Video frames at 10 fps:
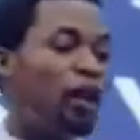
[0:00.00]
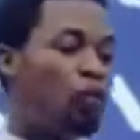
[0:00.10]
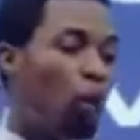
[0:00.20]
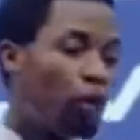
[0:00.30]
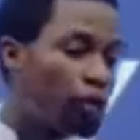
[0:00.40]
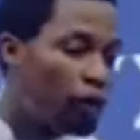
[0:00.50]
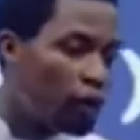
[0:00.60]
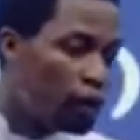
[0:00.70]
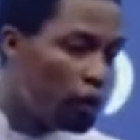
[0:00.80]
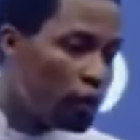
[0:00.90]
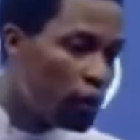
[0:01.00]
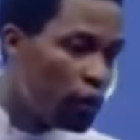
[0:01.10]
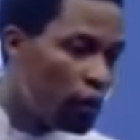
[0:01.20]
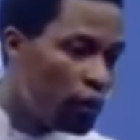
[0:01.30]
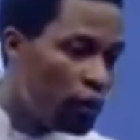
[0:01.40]
without works.
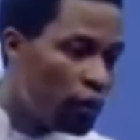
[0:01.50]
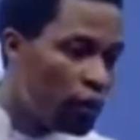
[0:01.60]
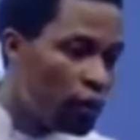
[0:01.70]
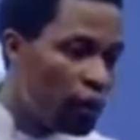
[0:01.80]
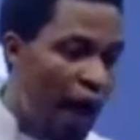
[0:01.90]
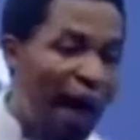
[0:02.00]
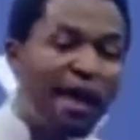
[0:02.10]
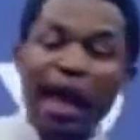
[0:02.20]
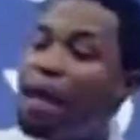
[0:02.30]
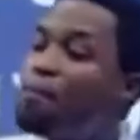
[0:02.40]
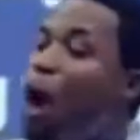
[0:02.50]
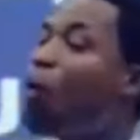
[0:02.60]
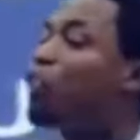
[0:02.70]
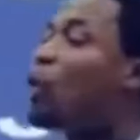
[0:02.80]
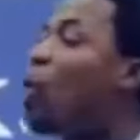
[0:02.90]
And
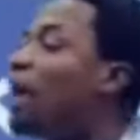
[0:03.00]
Abel was the